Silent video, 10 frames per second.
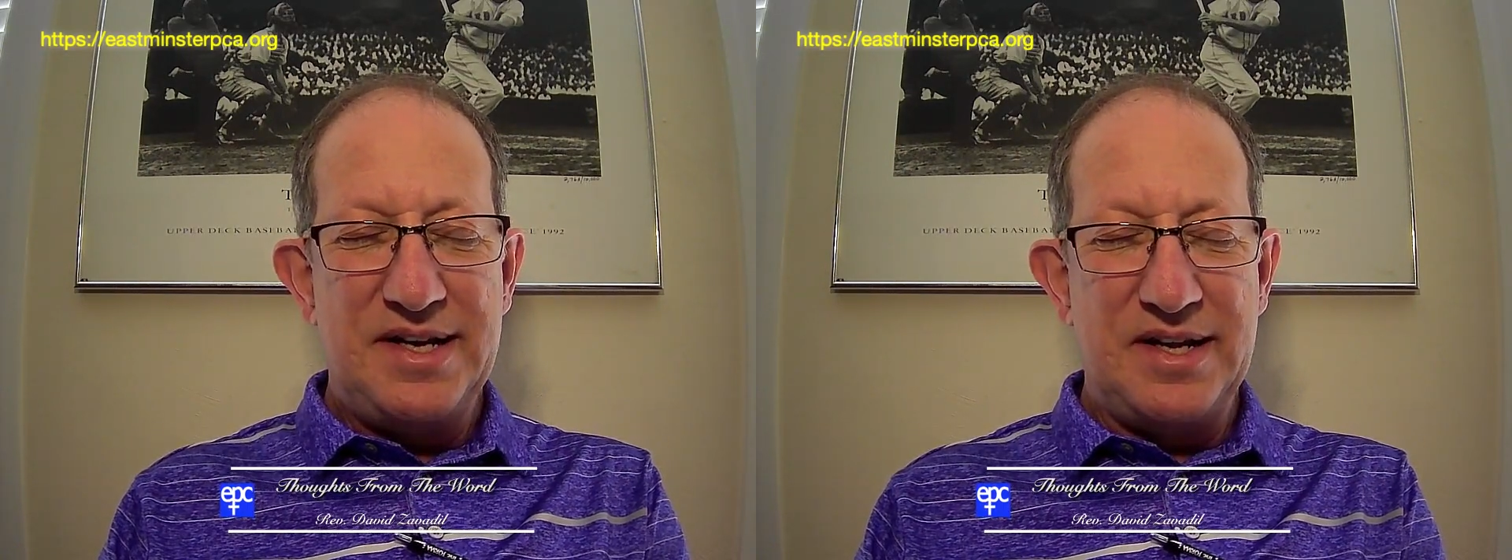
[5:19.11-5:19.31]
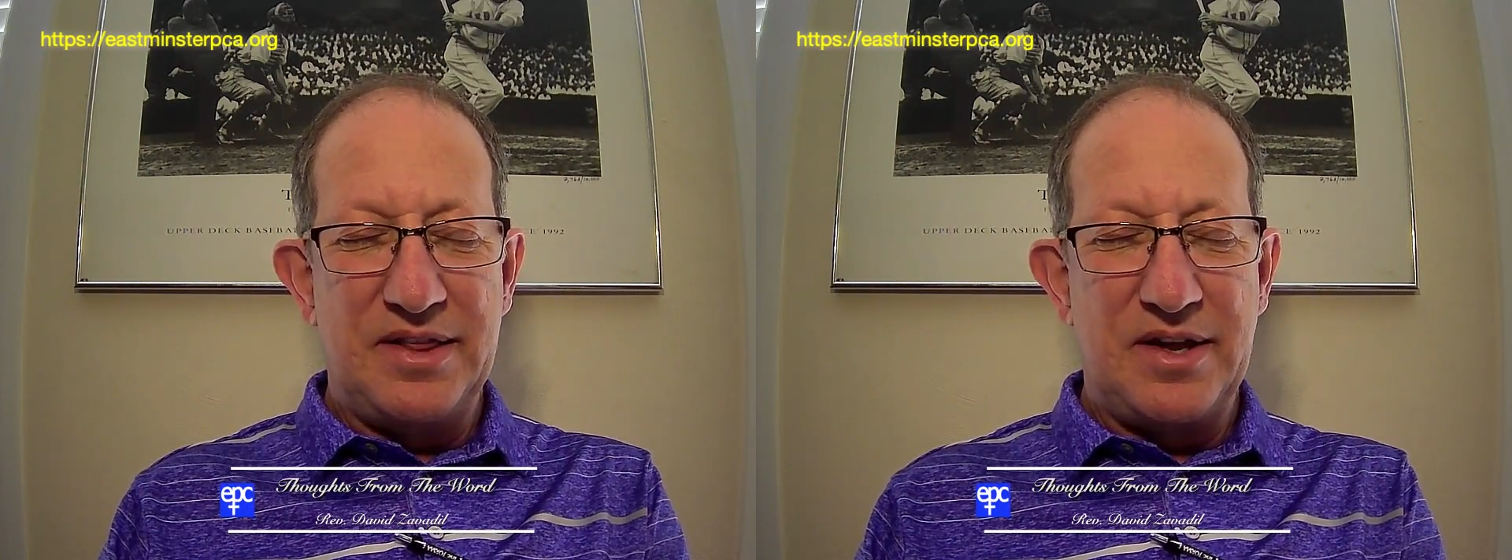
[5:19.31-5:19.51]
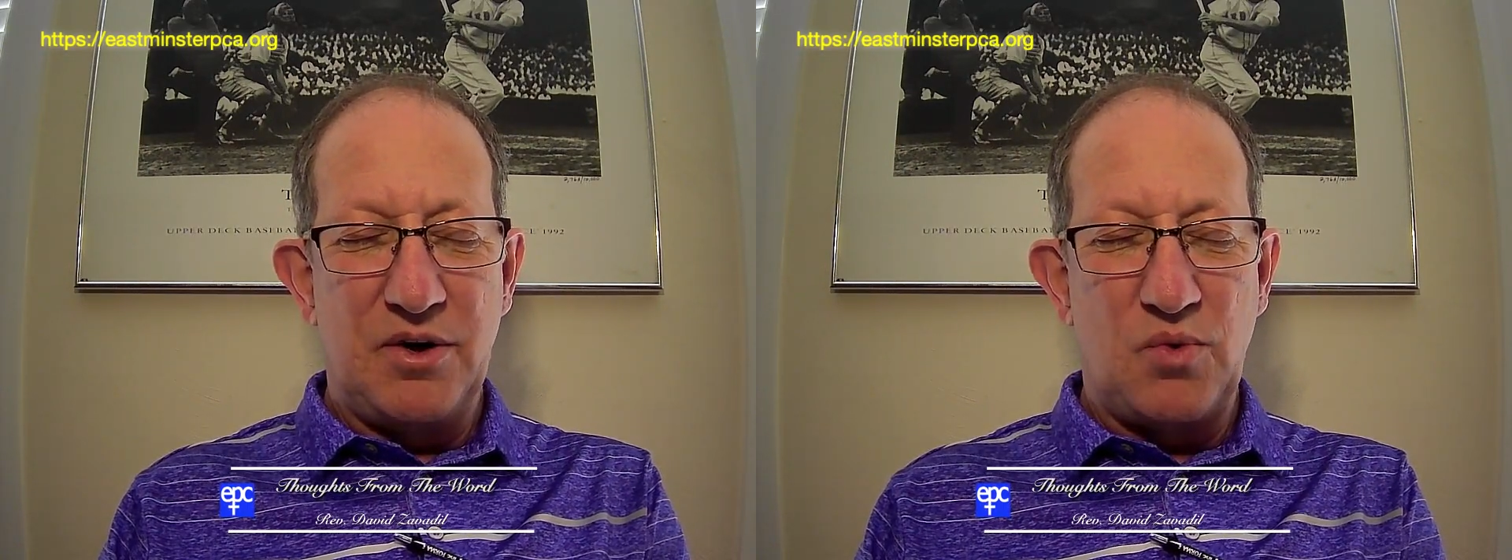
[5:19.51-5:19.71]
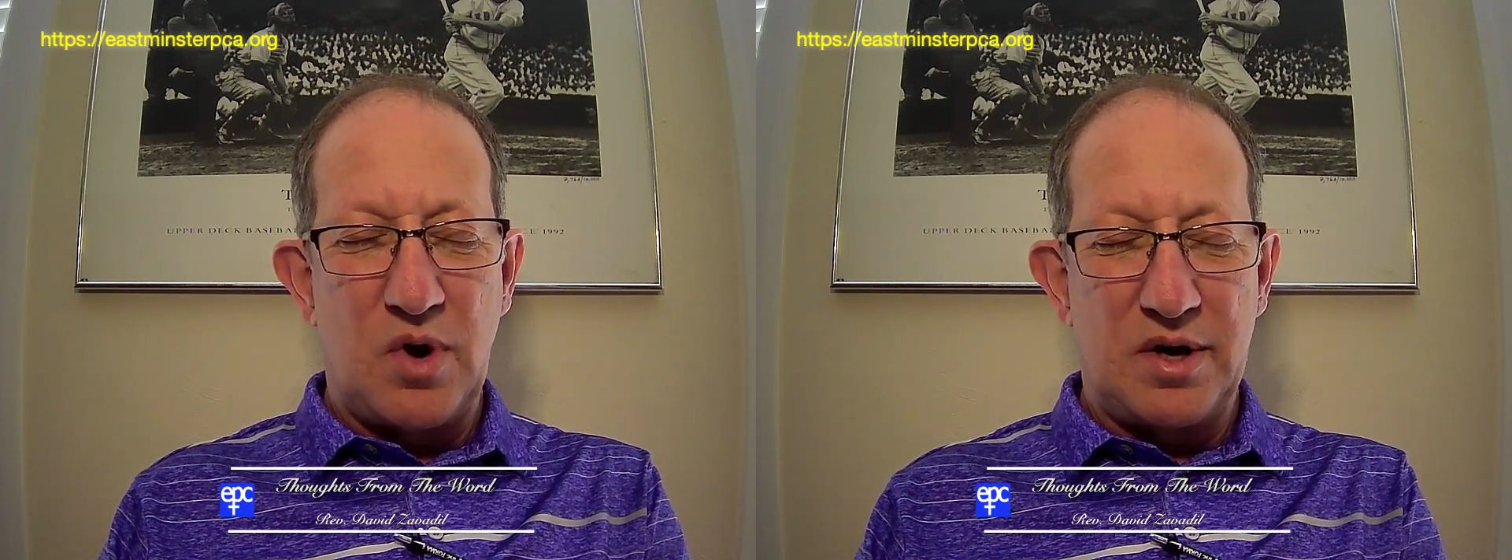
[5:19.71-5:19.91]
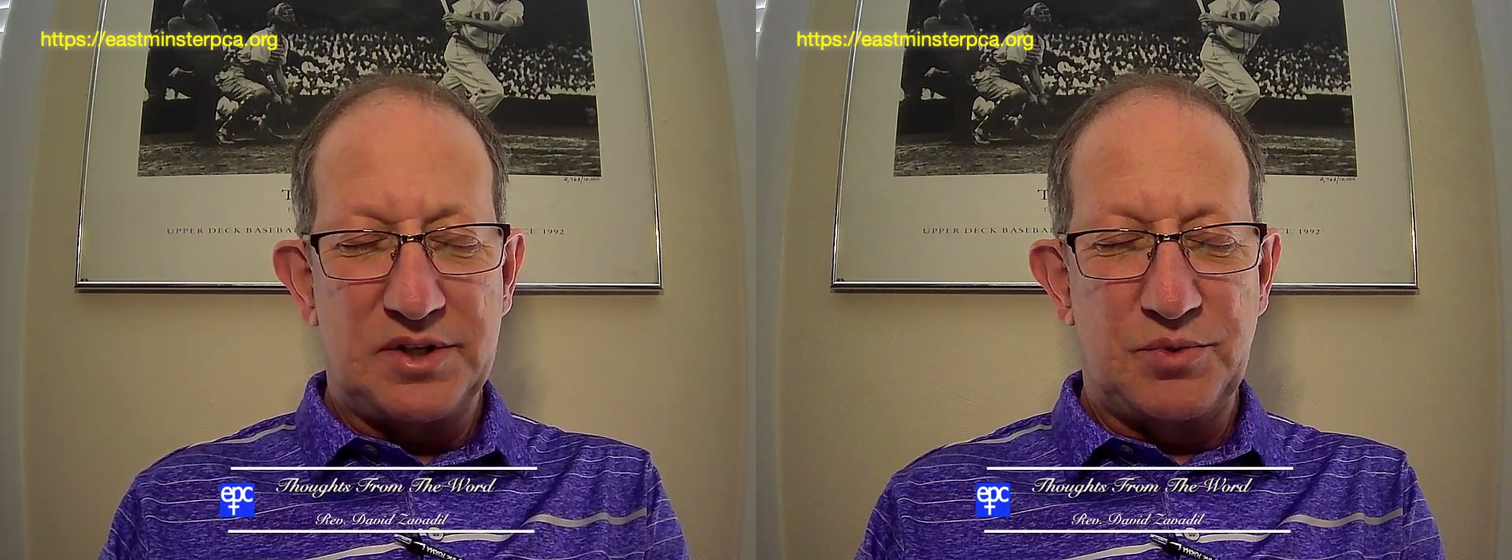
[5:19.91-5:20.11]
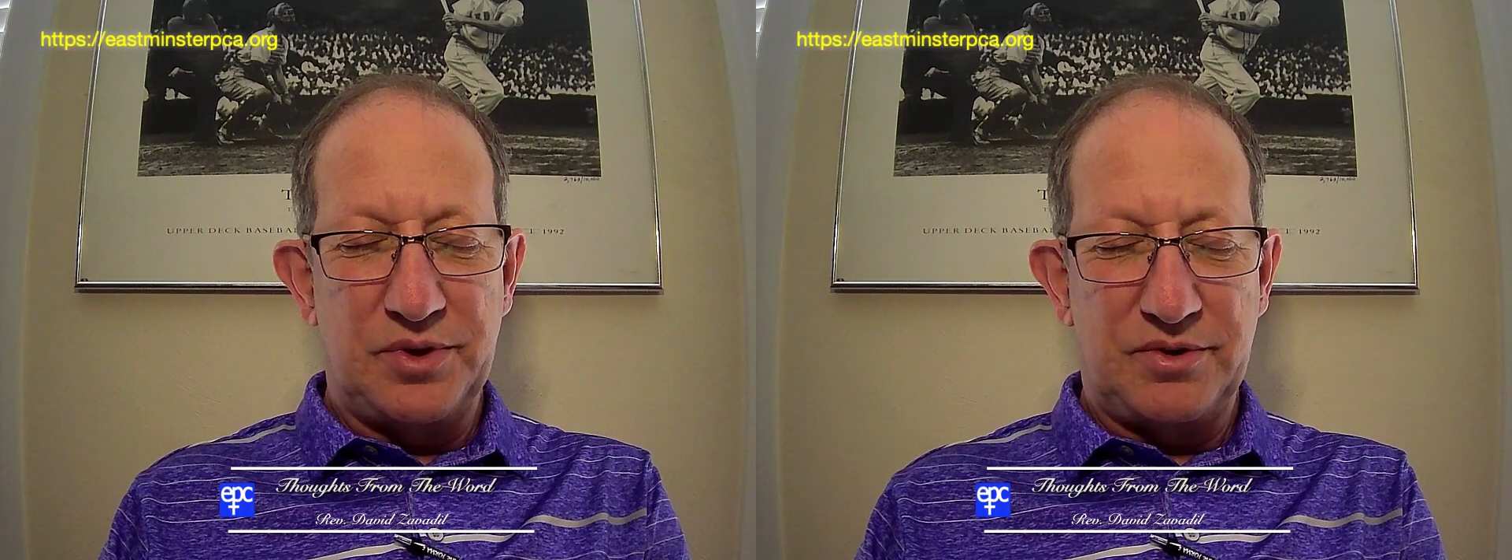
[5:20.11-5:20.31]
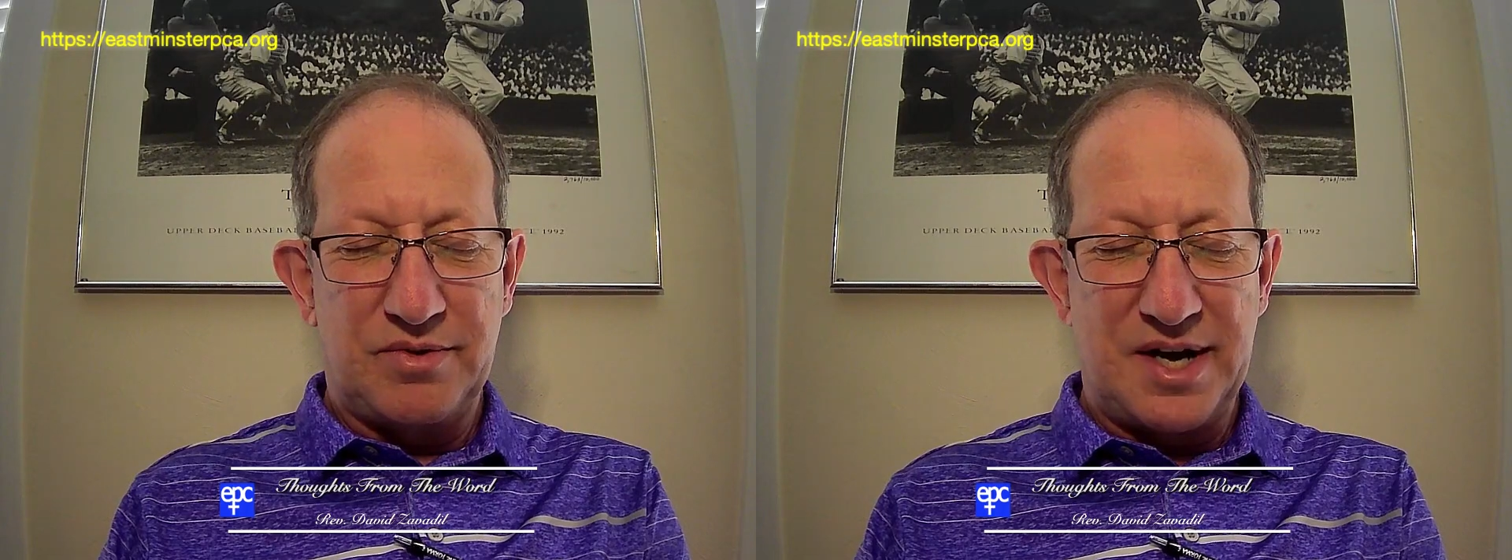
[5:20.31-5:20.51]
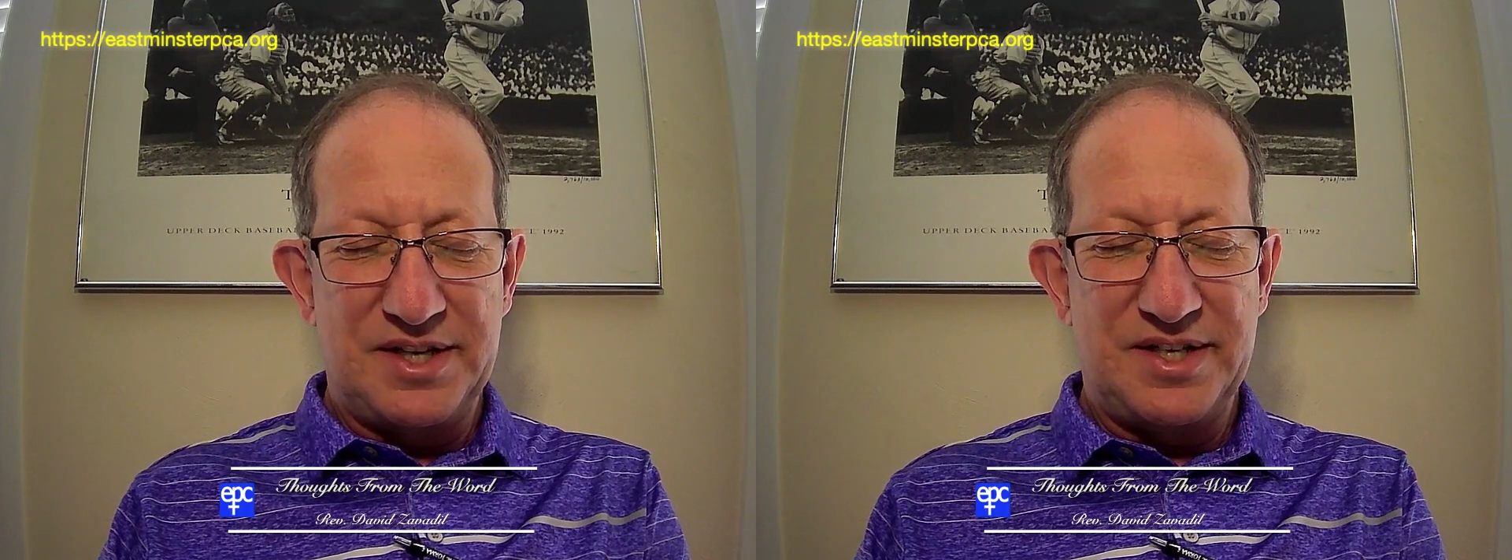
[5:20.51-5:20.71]
in their walks with
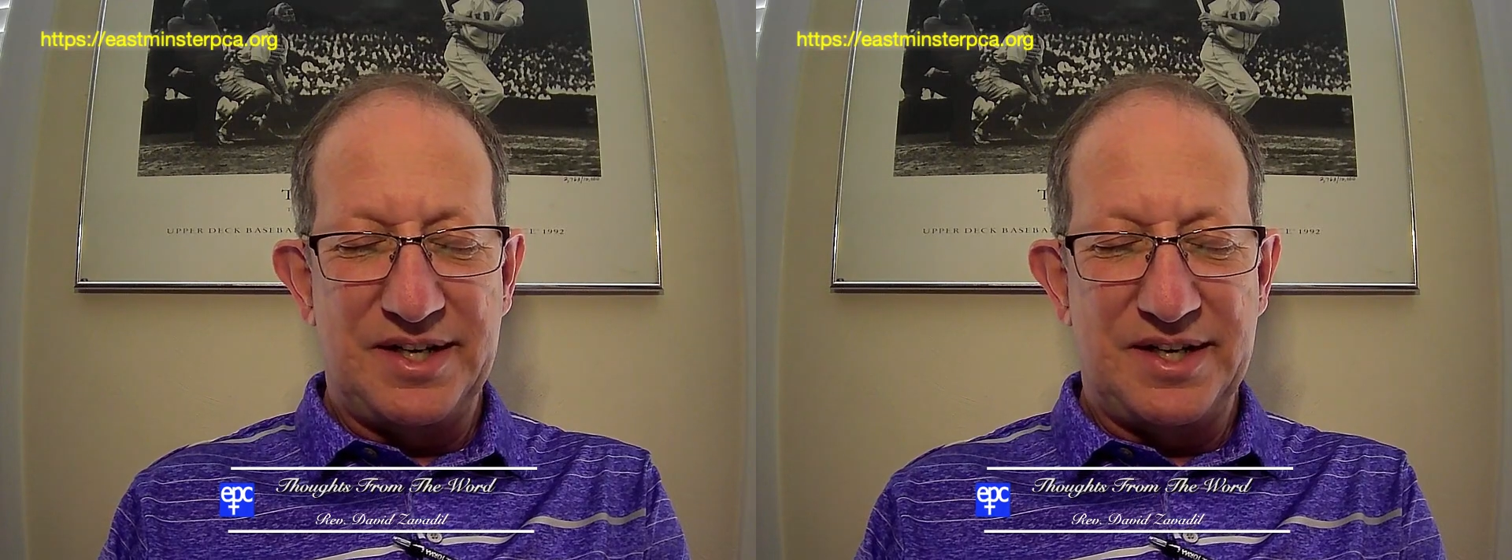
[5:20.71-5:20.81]
Christ